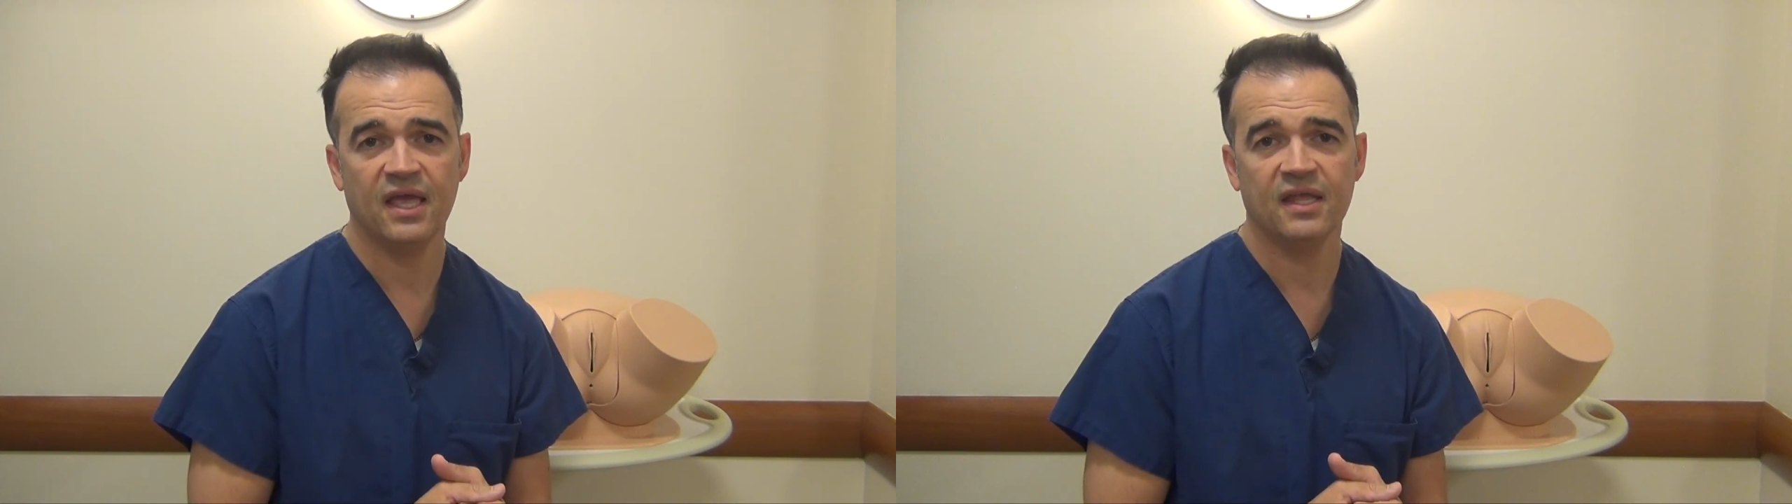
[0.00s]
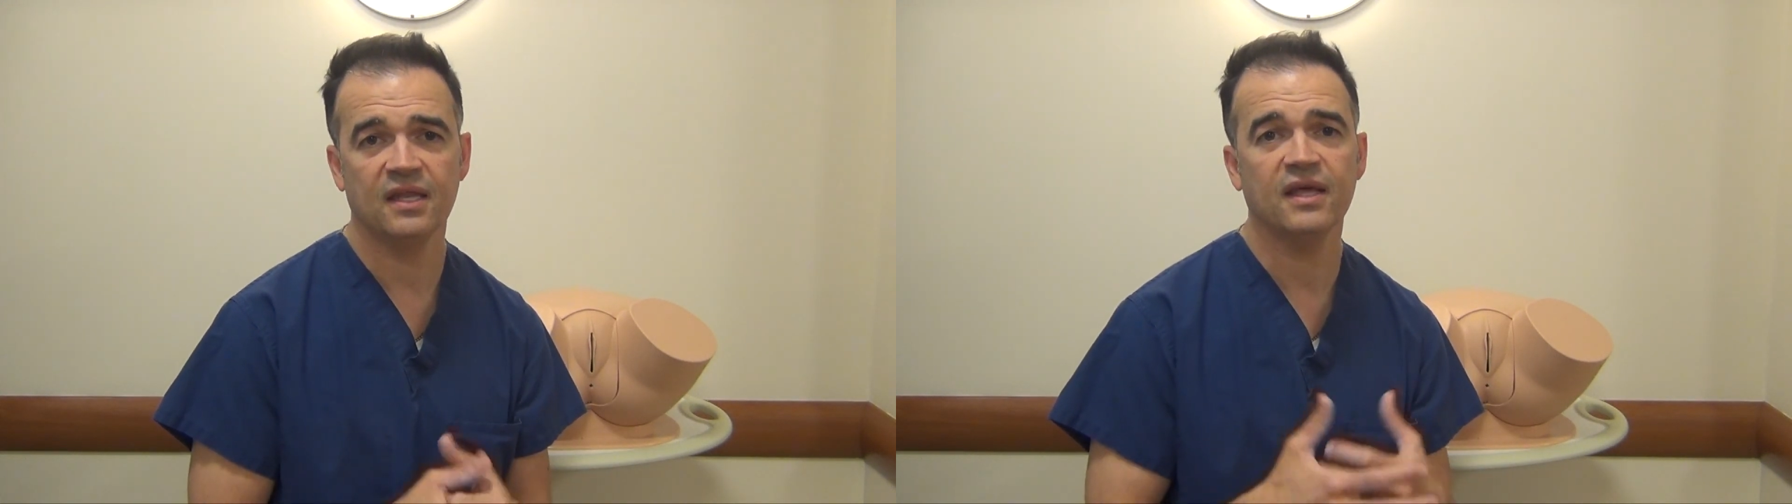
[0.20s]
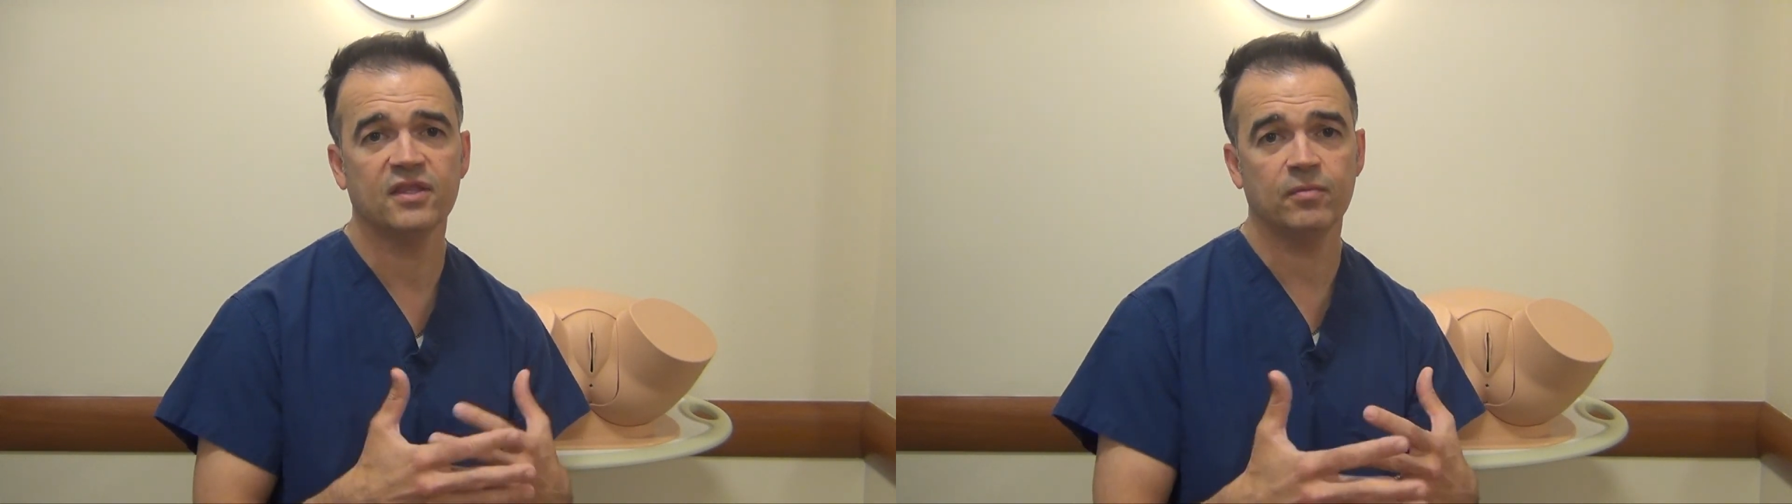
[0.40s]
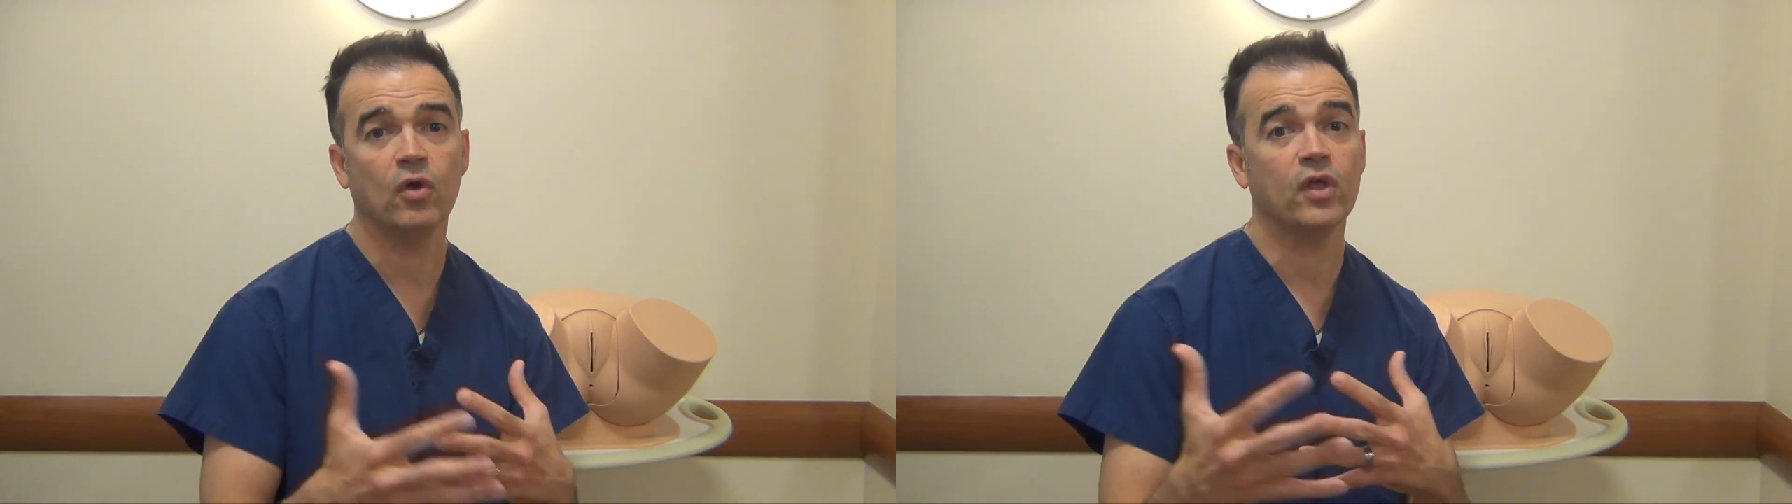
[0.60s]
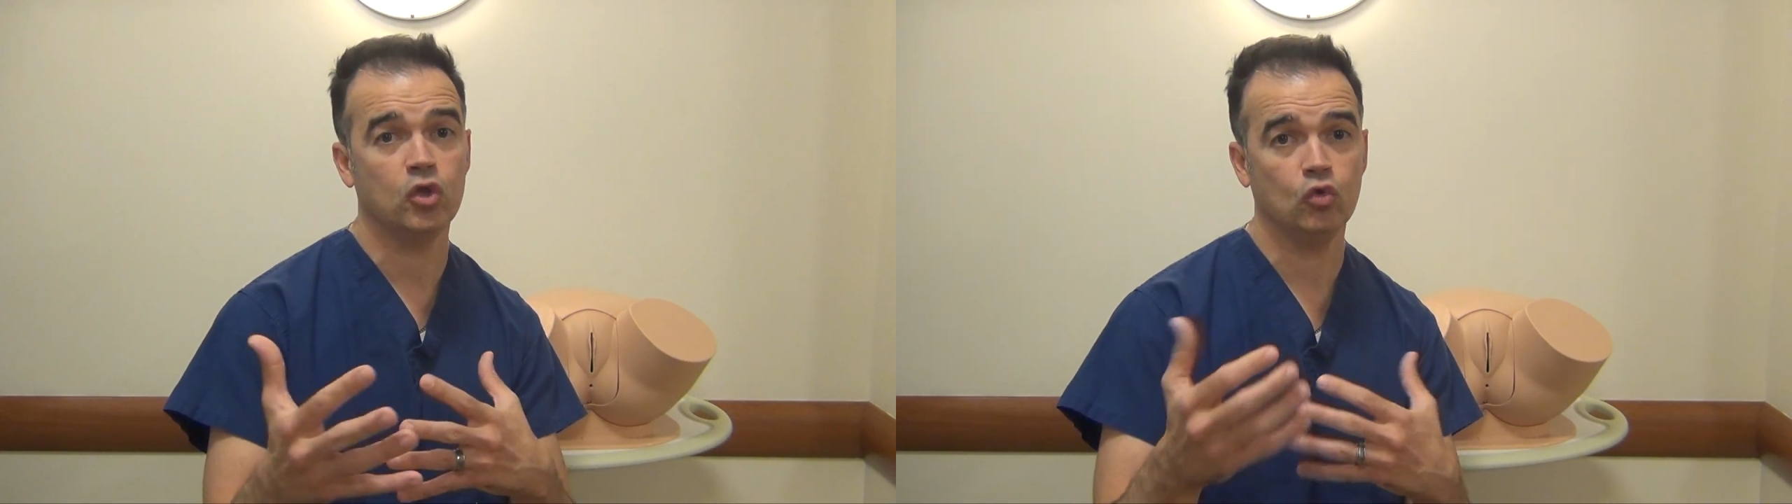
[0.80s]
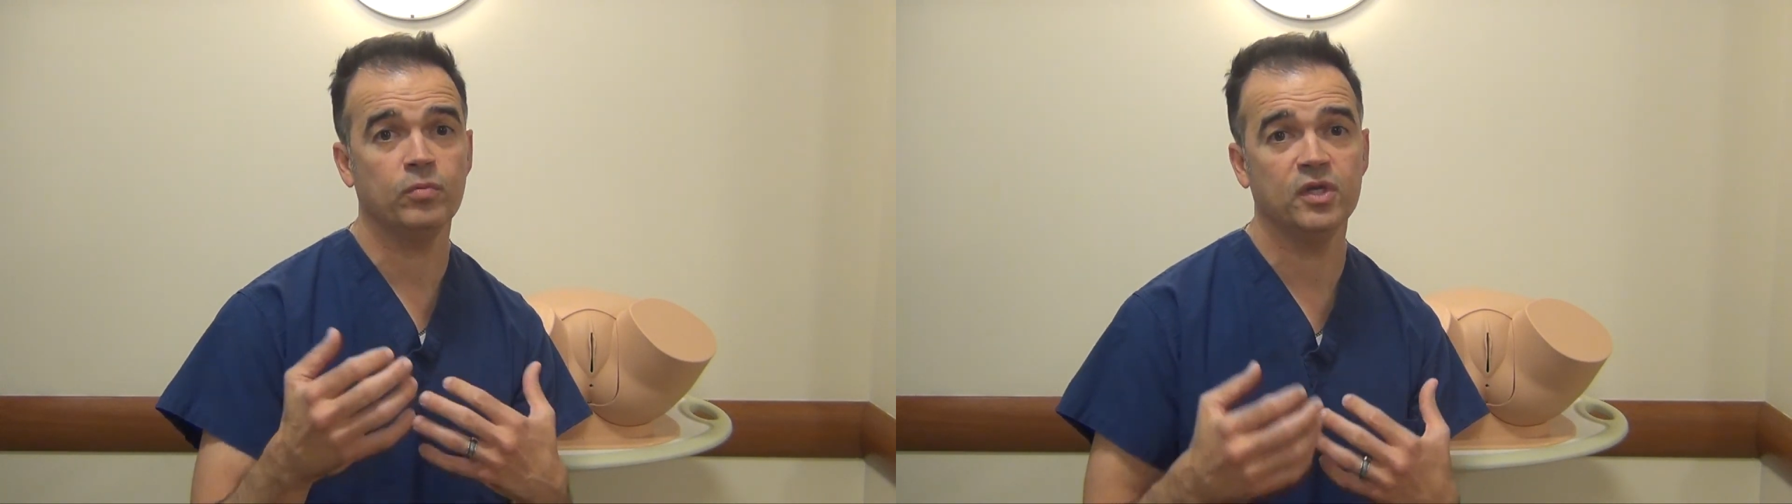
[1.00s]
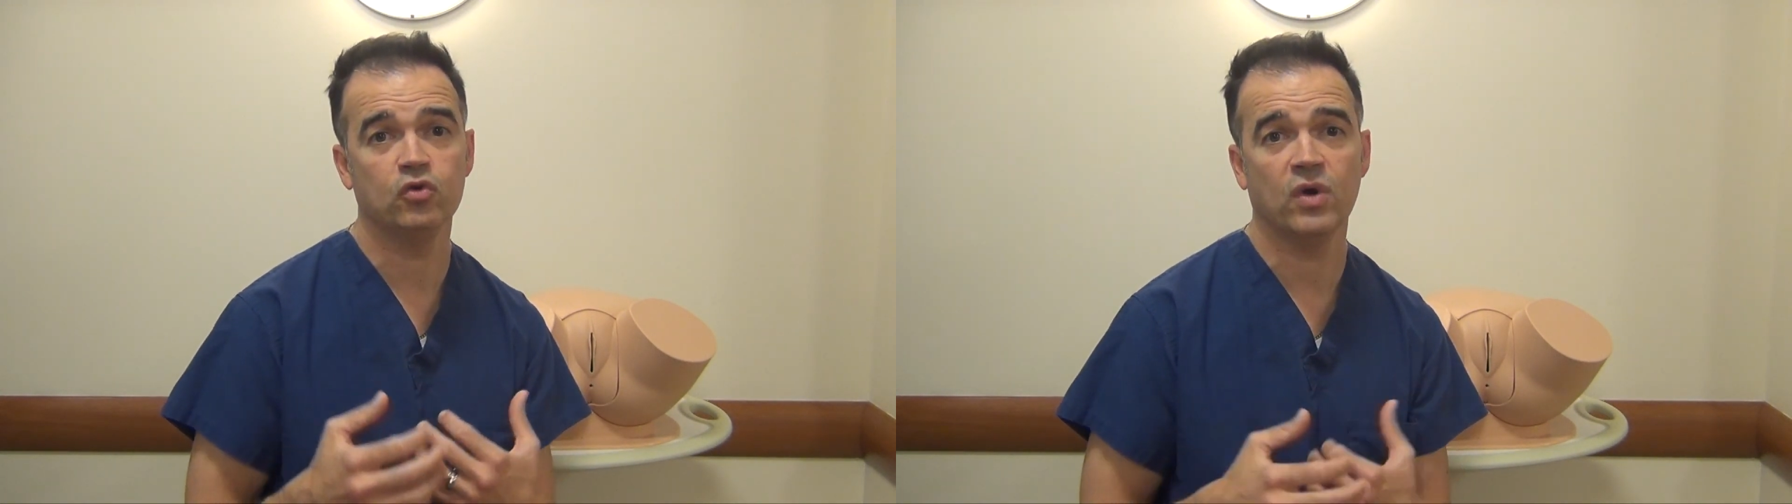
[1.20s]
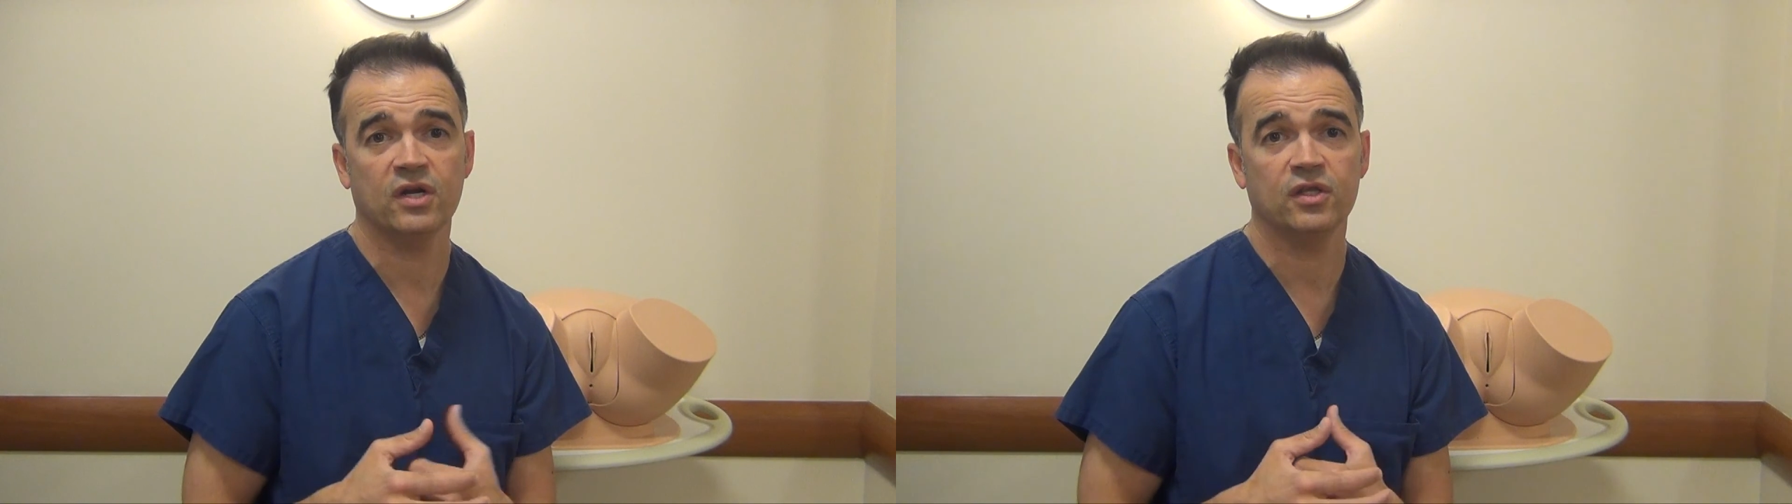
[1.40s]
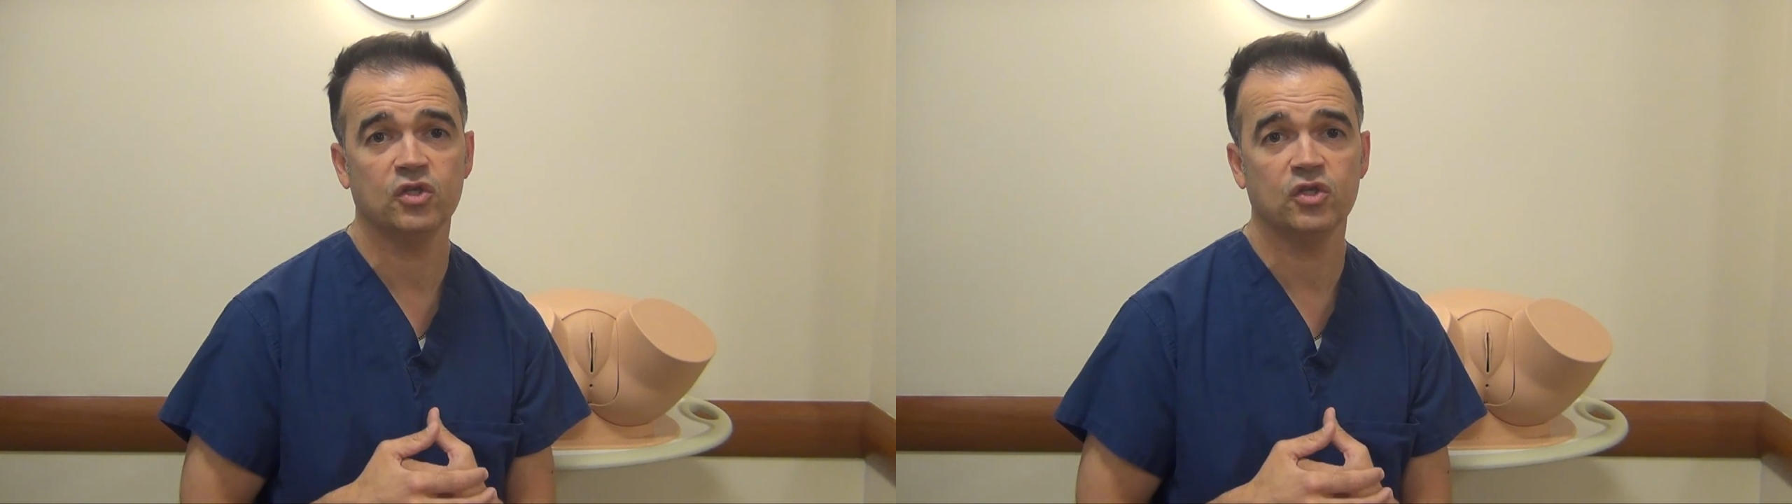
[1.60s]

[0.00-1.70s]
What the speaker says: and let them know that you will be directly